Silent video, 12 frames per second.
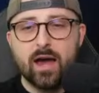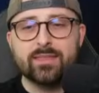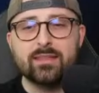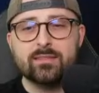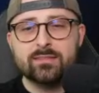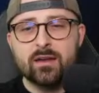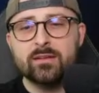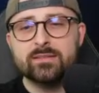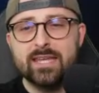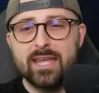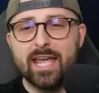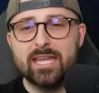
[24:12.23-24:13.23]
I think
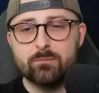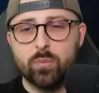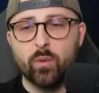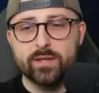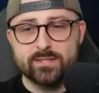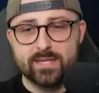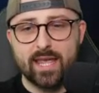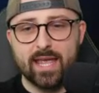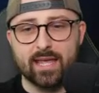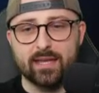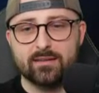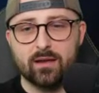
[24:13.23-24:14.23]
38 points
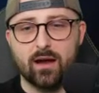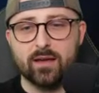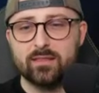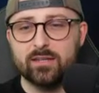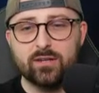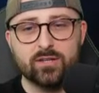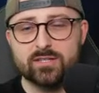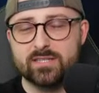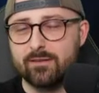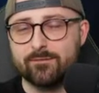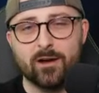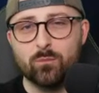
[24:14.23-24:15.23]
ahead, I think you can
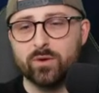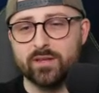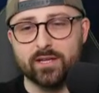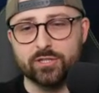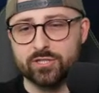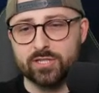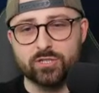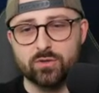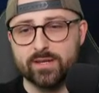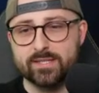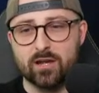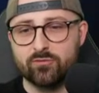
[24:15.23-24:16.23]
just have fun with it and just
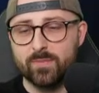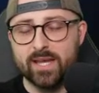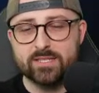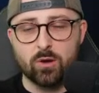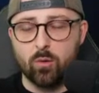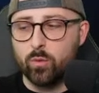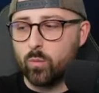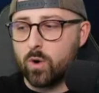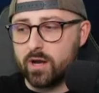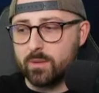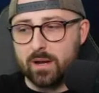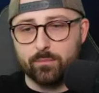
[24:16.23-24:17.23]
enjoy yourself, mate. So I wouldn't
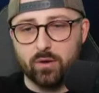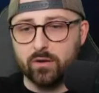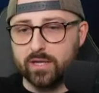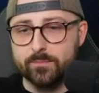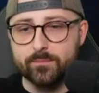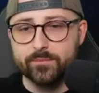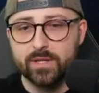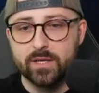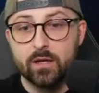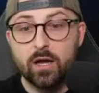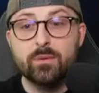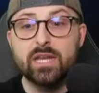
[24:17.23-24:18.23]
worry about blocking.
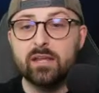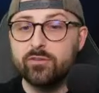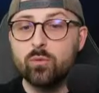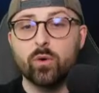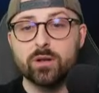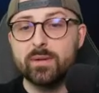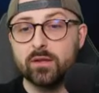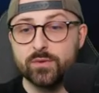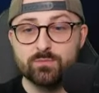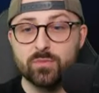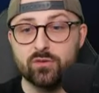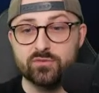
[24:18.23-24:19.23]
I mean, if you want to make
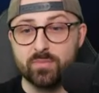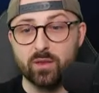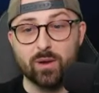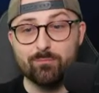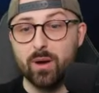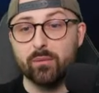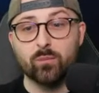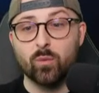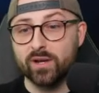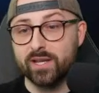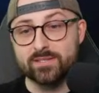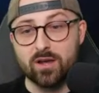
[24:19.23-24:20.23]
those moves, by the way, Bowen and
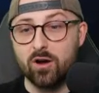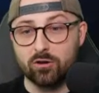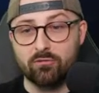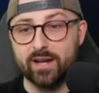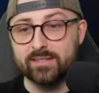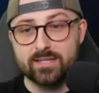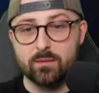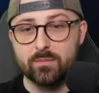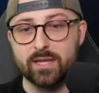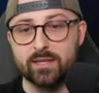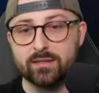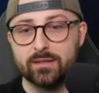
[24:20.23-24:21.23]
Watkins are great to
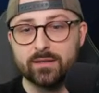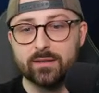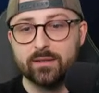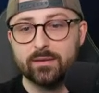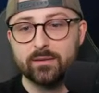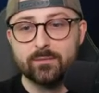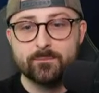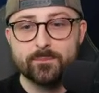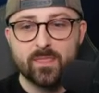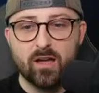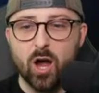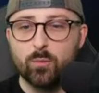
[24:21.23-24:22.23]
come in.
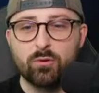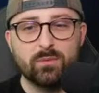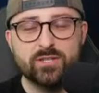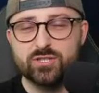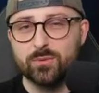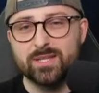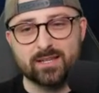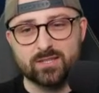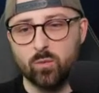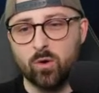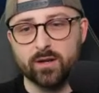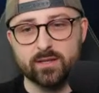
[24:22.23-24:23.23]
I would probably just do Isak
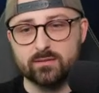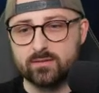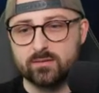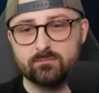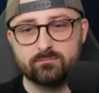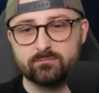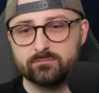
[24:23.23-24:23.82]
to Watkins.